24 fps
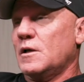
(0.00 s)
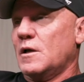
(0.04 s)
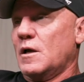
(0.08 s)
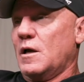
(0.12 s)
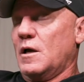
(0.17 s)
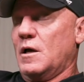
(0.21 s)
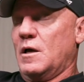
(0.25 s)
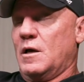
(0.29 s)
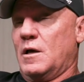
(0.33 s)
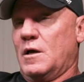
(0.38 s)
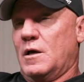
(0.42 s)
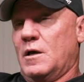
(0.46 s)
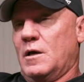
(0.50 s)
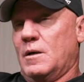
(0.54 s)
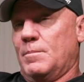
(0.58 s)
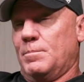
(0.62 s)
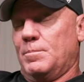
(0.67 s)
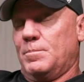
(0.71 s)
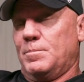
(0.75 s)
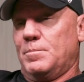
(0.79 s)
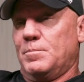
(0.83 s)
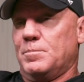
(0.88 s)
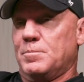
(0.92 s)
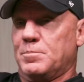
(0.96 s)

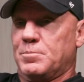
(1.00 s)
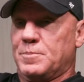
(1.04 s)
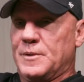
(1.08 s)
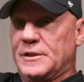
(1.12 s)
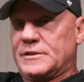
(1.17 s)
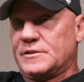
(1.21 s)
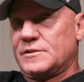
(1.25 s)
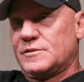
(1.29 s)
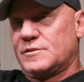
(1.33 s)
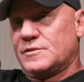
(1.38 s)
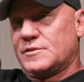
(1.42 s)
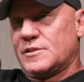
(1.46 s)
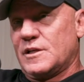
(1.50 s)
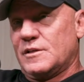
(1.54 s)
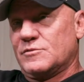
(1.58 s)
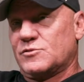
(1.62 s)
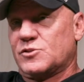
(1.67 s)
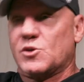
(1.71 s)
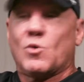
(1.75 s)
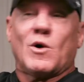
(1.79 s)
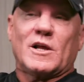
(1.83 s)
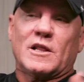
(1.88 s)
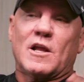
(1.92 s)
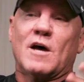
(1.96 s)

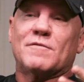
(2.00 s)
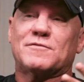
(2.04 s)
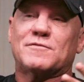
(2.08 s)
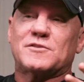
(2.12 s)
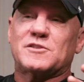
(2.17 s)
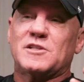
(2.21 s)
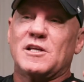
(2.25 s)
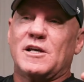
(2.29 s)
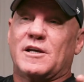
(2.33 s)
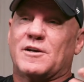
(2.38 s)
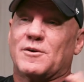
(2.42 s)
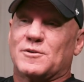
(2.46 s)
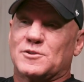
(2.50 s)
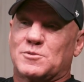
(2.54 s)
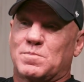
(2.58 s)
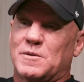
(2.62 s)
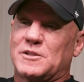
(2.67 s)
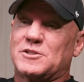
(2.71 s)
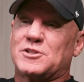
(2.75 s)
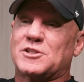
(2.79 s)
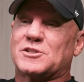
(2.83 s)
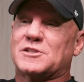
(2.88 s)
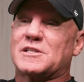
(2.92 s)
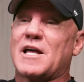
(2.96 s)
so I love sneakers, but
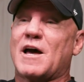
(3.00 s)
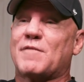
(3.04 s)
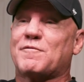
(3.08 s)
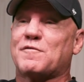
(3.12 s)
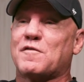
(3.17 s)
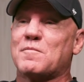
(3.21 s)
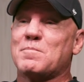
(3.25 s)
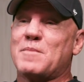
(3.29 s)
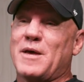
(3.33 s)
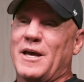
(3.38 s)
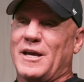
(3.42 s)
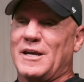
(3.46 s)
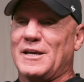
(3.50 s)
it's just not for me.